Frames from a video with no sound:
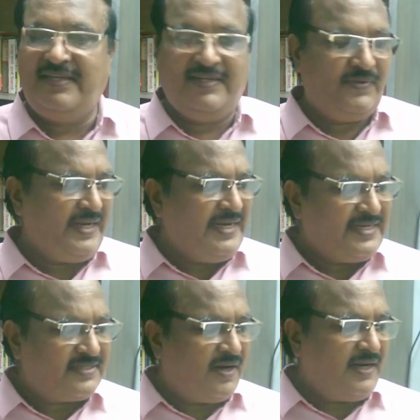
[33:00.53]
Okay,
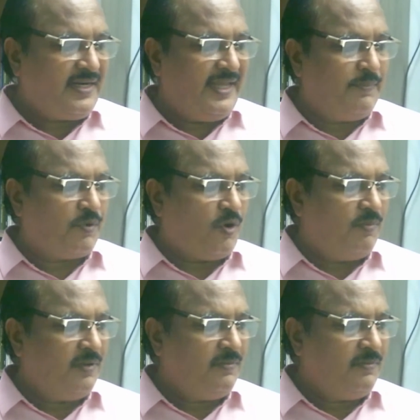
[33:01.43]
it's not a
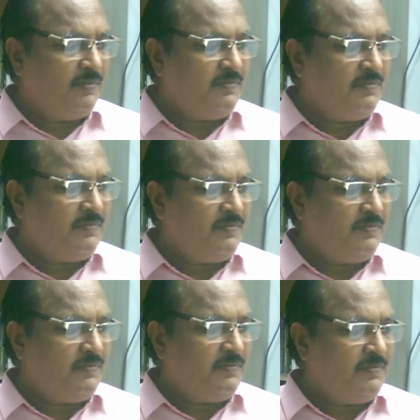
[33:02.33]
problem,
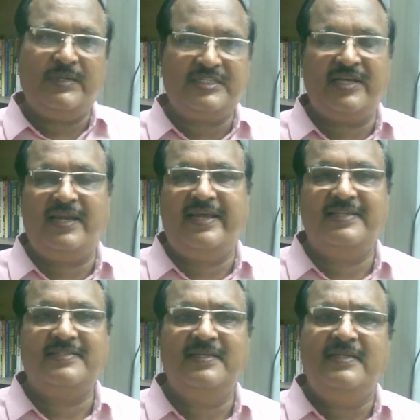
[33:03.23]
a special case.
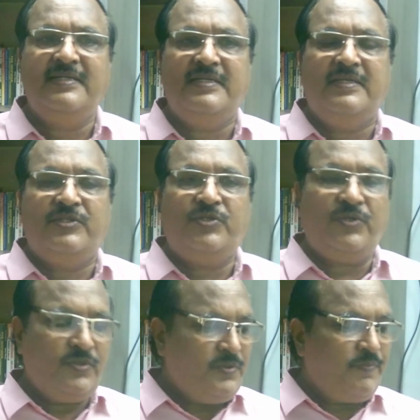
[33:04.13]

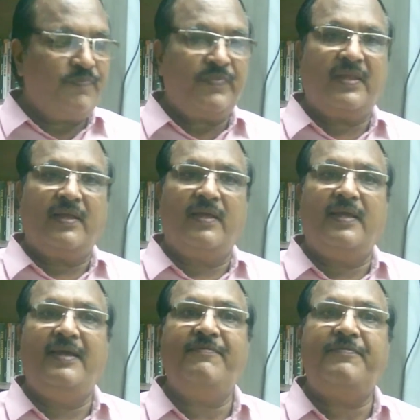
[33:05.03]
So,
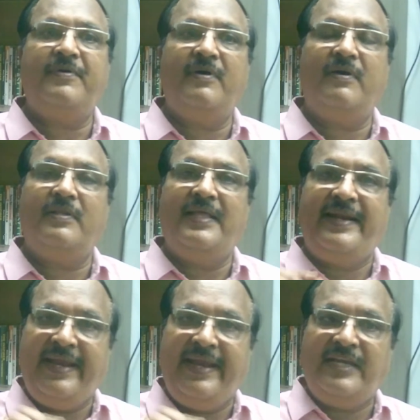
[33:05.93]
if the
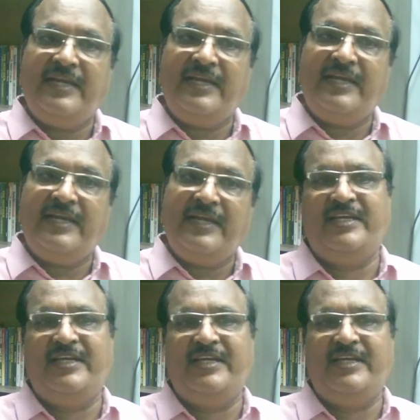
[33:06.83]
ratio is K is
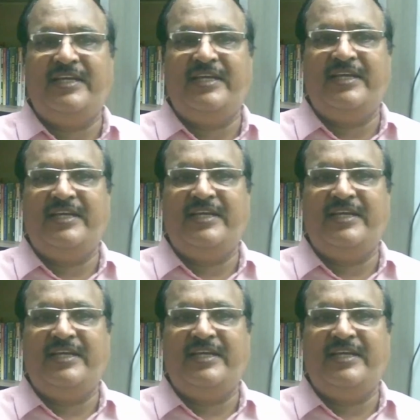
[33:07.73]
to 1,
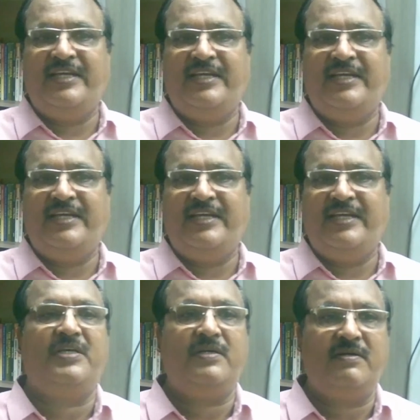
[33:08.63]
what happens to the